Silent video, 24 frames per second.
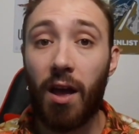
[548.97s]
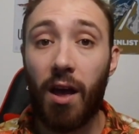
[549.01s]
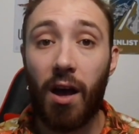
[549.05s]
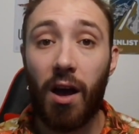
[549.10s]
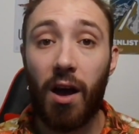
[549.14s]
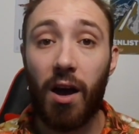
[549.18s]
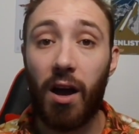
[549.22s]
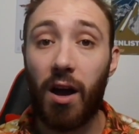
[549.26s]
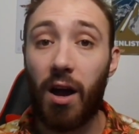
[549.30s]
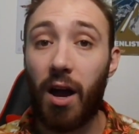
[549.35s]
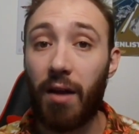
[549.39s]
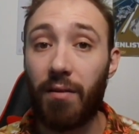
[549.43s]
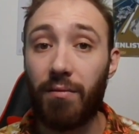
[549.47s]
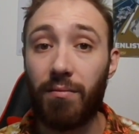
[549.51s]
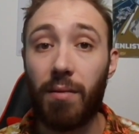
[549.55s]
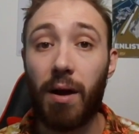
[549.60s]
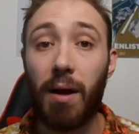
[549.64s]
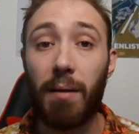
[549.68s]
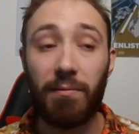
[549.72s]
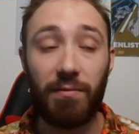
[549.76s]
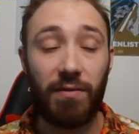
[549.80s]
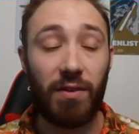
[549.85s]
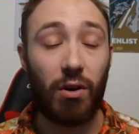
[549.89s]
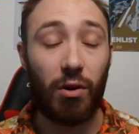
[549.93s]

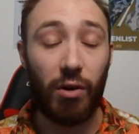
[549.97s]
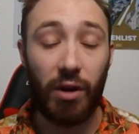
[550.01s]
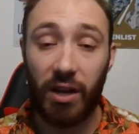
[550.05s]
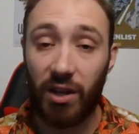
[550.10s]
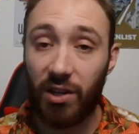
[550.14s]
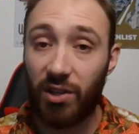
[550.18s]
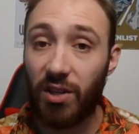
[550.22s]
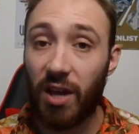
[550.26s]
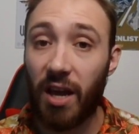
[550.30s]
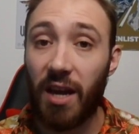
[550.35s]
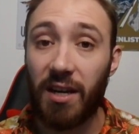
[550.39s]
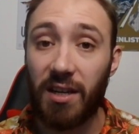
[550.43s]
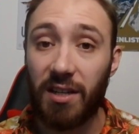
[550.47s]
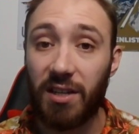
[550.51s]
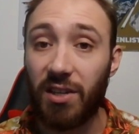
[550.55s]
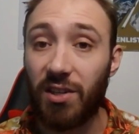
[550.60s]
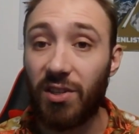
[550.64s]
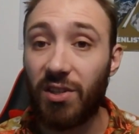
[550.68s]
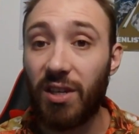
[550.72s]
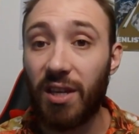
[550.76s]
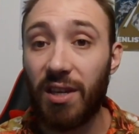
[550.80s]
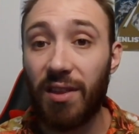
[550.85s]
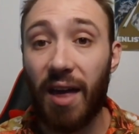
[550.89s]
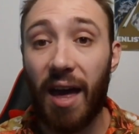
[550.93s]
I'm very excited to
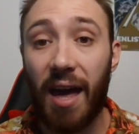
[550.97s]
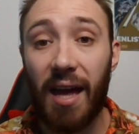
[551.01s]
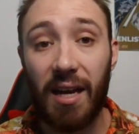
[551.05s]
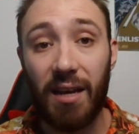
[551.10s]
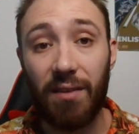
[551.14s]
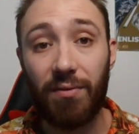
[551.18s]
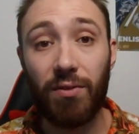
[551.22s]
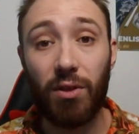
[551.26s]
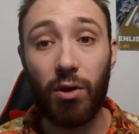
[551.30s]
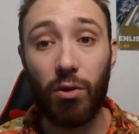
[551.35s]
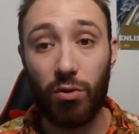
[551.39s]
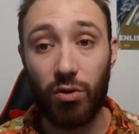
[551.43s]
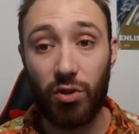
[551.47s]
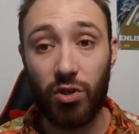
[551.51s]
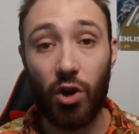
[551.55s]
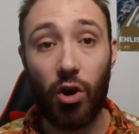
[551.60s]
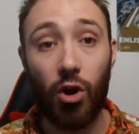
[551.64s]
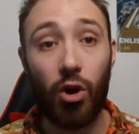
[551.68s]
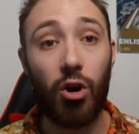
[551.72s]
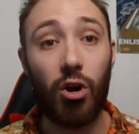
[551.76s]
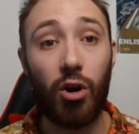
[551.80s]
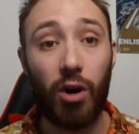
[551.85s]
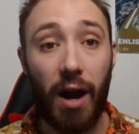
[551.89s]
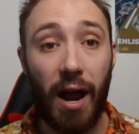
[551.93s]
see that, if those
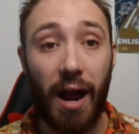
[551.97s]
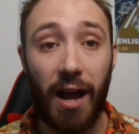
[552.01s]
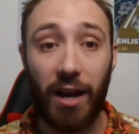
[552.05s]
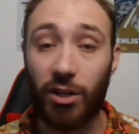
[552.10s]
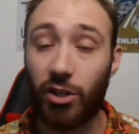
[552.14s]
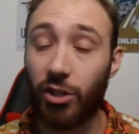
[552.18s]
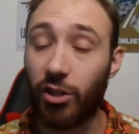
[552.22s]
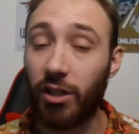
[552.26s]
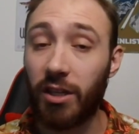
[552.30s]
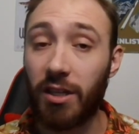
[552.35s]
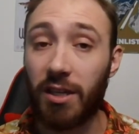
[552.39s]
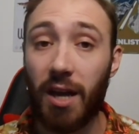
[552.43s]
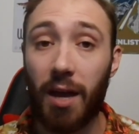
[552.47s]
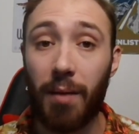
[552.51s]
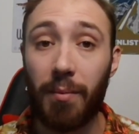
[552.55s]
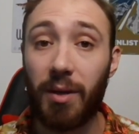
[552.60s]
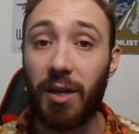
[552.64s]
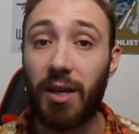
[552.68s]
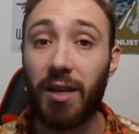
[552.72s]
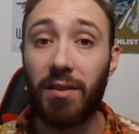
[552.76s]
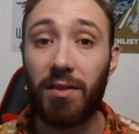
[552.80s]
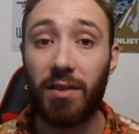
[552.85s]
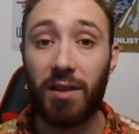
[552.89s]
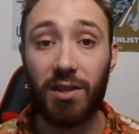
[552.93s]
are actually
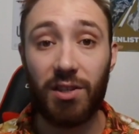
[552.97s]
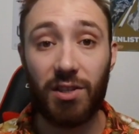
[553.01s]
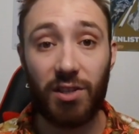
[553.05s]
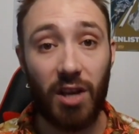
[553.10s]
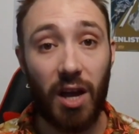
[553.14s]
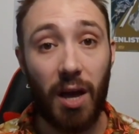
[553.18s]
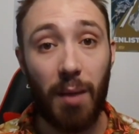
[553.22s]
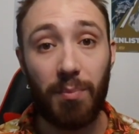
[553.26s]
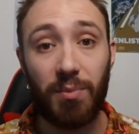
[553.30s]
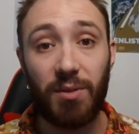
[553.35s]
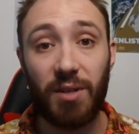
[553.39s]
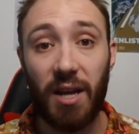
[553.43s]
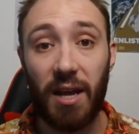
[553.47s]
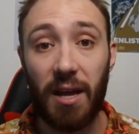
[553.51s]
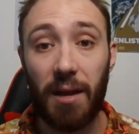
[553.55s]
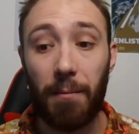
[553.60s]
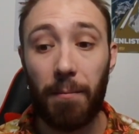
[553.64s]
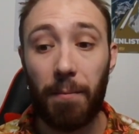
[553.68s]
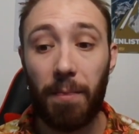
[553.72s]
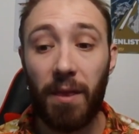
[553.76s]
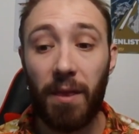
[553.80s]
coming in this update.